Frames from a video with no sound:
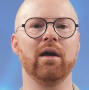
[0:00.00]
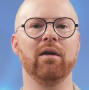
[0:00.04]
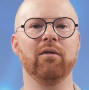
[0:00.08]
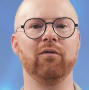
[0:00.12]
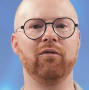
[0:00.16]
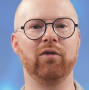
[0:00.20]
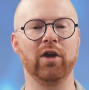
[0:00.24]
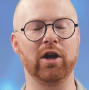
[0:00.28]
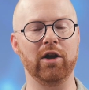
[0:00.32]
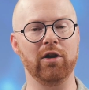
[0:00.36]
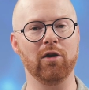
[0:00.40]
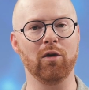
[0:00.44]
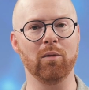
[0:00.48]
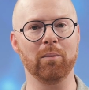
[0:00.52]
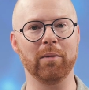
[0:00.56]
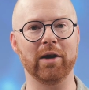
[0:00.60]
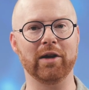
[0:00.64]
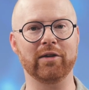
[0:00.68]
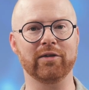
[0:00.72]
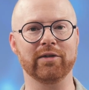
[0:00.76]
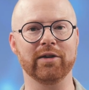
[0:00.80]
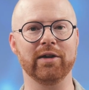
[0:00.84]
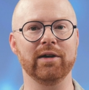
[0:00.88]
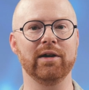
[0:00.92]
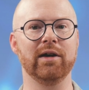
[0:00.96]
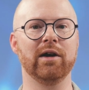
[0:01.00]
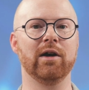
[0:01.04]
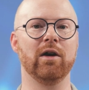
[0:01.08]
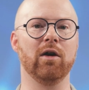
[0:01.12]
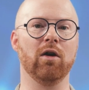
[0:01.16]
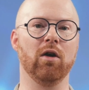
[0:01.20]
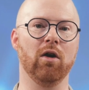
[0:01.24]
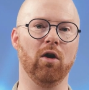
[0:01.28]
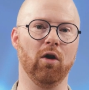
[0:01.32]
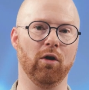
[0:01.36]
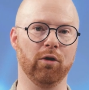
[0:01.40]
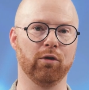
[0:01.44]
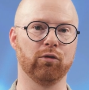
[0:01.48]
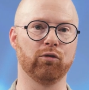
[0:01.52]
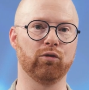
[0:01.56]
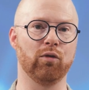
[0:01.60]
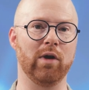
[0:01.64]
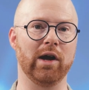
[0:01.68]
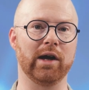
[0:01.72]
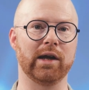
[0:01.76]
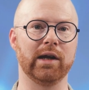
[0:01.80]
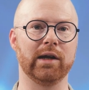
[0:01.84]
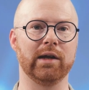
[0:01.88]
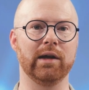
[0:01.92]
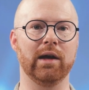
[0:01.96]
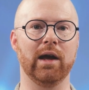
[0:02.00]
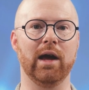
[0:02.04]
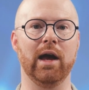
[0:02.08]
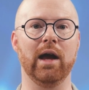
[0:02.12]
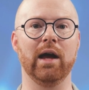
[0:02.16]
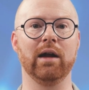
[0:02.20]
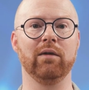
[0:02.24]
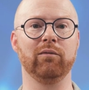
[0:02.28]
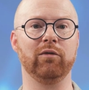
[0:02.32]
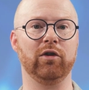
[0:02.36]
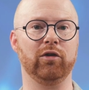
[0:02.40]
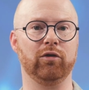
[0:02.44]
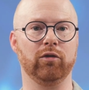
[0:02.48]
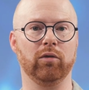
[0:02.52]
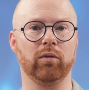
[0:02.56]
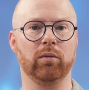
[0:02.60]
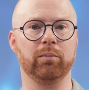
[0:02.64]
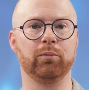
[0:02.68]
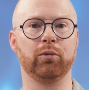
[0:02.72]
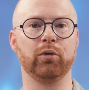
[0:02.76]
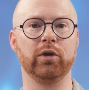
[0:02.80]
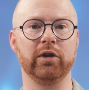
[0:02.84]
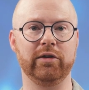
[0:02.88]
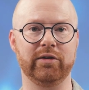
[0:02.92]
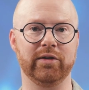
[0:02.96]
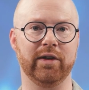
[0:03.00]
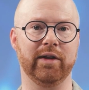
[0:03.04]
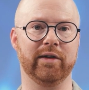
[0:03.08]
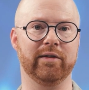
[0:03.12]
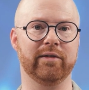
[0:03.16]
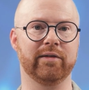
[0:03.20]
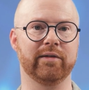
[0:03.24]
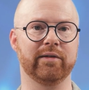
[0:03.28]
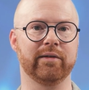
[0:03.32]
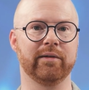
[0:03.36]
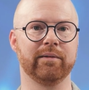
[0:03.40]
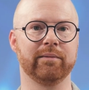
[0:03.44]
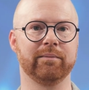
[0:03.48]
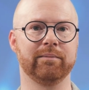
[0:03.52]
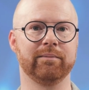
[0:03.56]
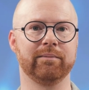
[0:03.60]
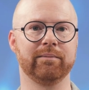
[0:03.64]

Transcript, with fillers: Video Mixer, Auto Tracking, and Visual Presets.